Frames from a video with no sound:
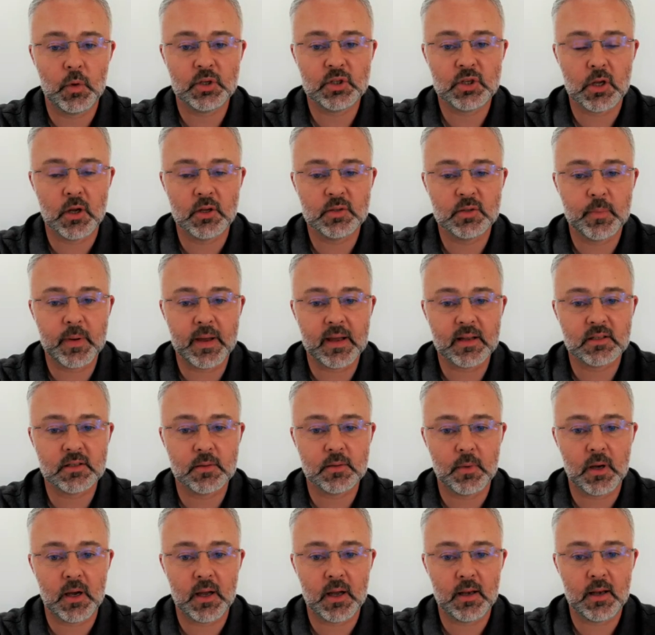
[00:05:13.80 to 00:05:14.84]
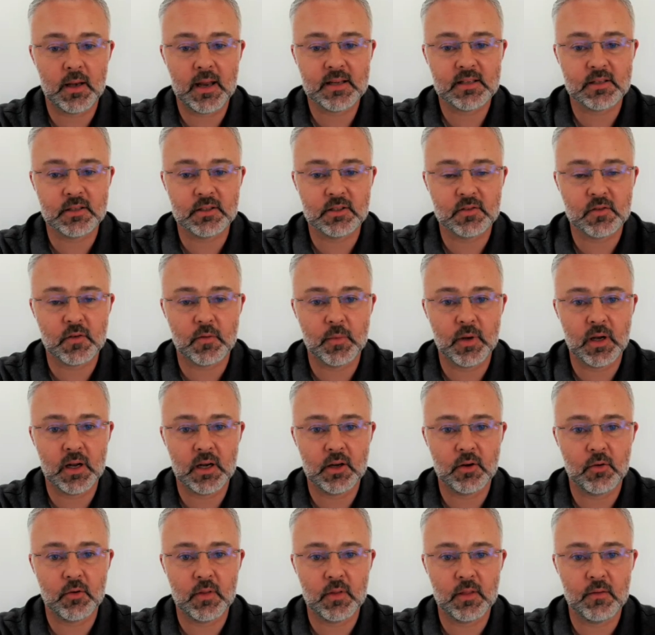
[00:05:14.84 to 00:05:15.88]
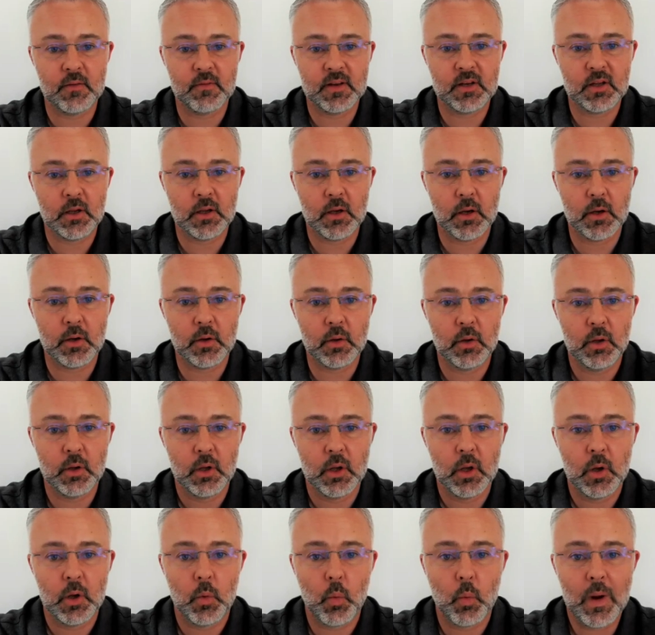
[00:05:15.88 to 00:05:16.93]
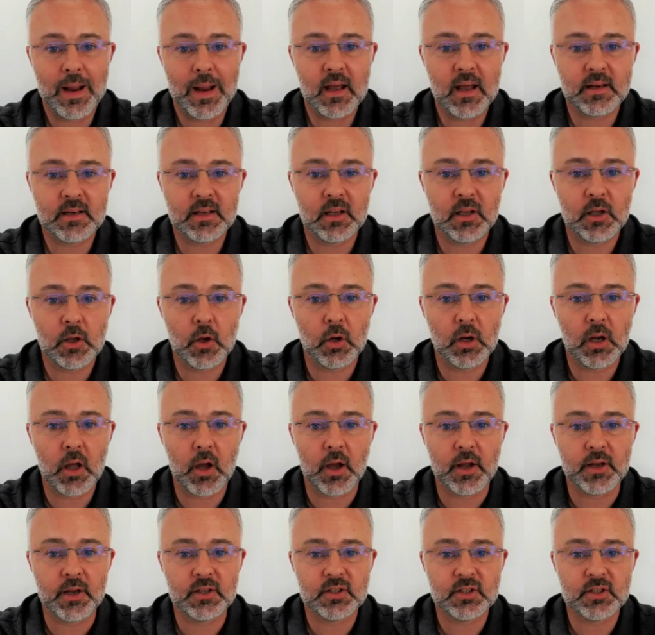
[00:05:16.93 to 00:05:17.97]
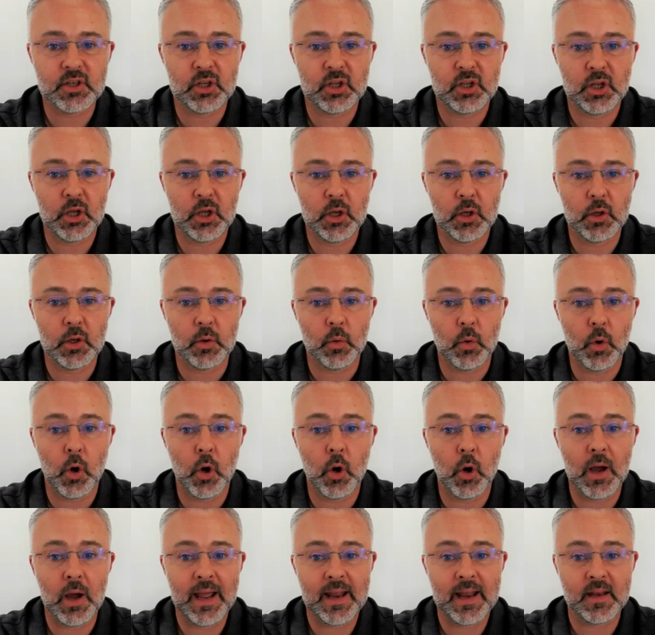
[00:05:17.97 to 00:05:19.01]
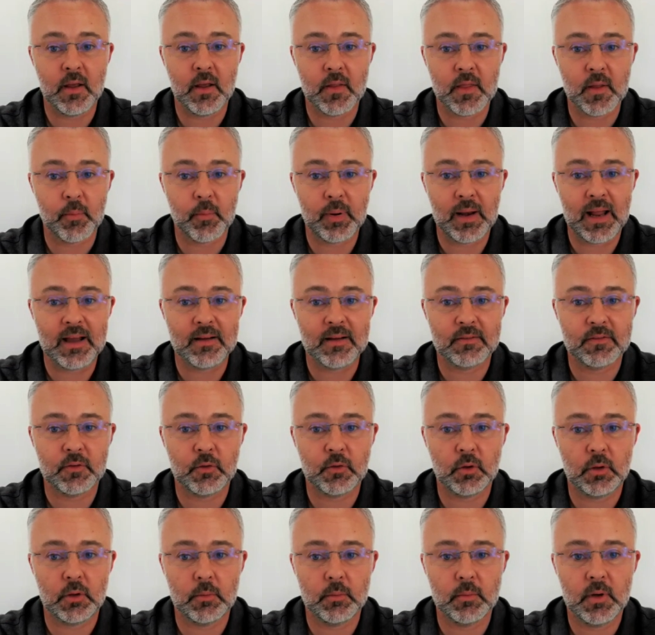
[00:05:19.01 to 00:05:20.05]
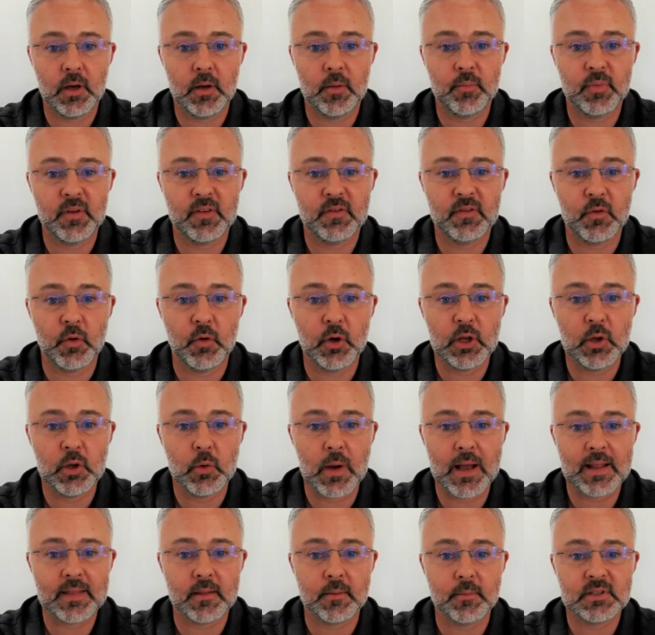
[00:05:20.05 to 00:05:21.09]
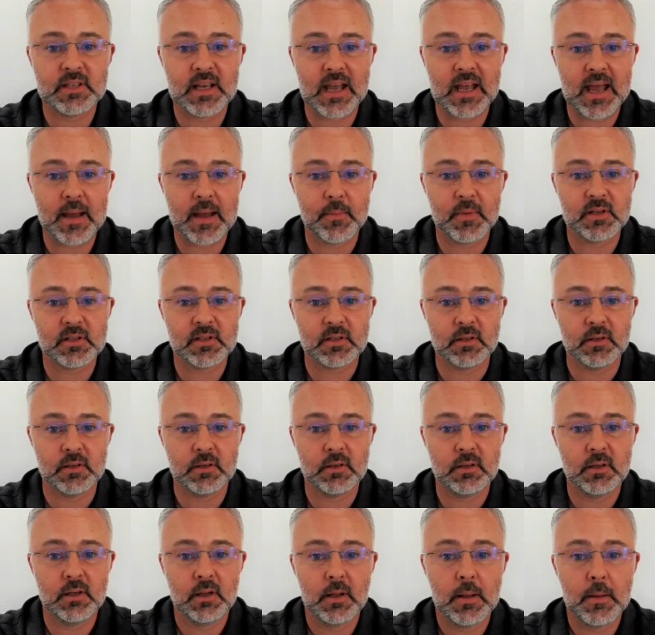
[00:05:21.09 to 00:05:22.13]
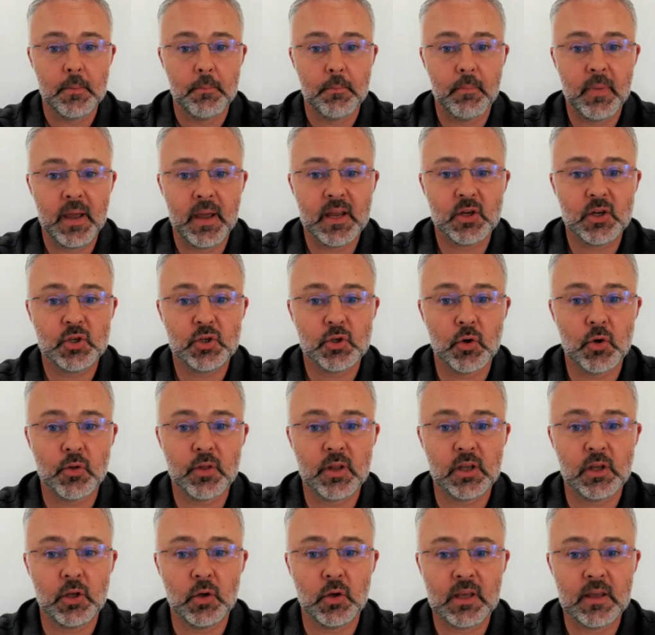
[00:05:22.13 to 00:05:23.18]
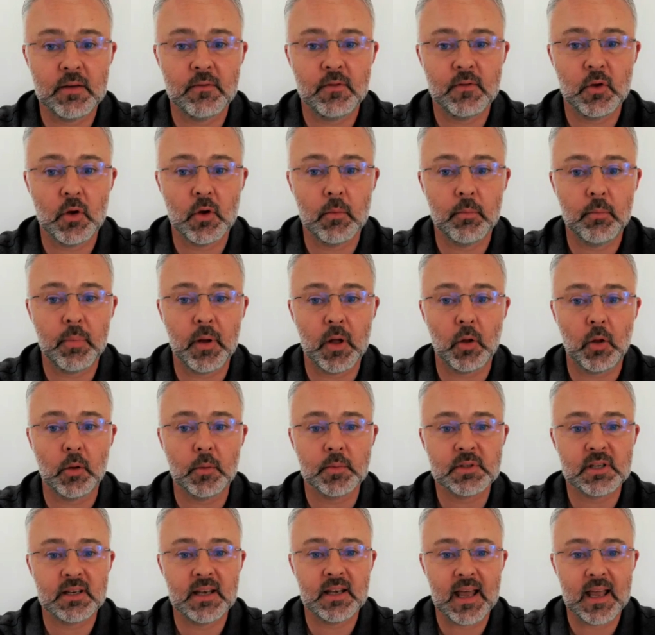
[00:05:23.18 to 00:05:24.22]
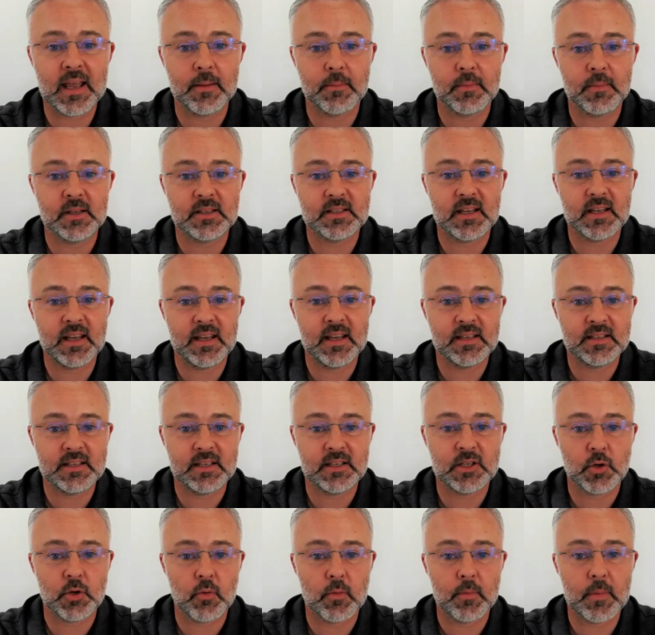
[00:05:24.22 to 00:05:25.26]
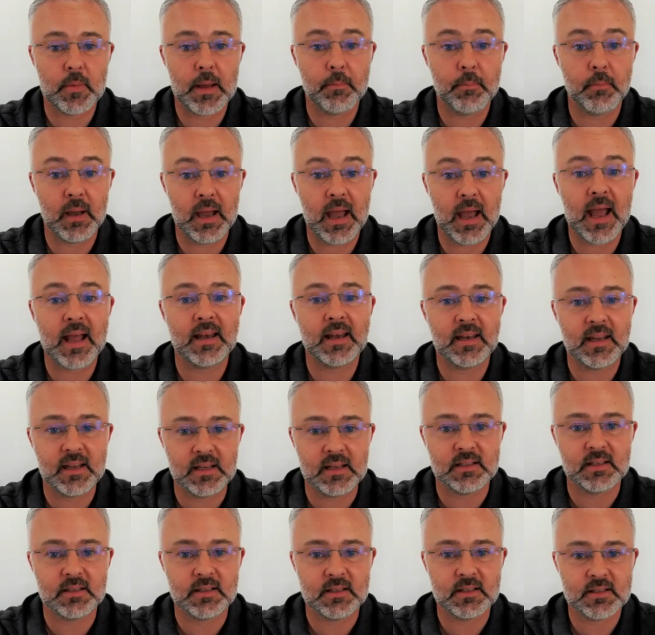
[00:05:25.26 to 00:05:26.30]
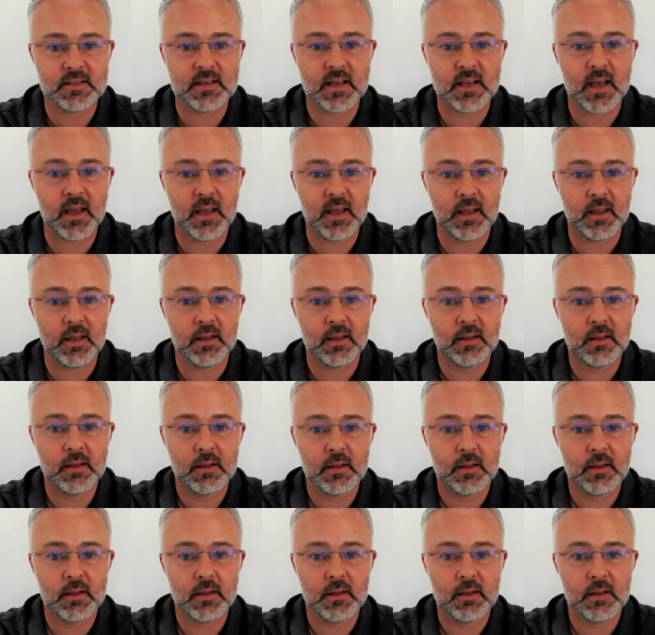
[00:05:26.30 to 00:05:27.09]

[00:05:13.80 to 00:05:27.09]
which goes back to my lessons from earlier in the video, when adding your lights to Hue or any other platform, and before you add them to Amazon, make sure that you give your bulbs a name that's easy to remember and easy to say.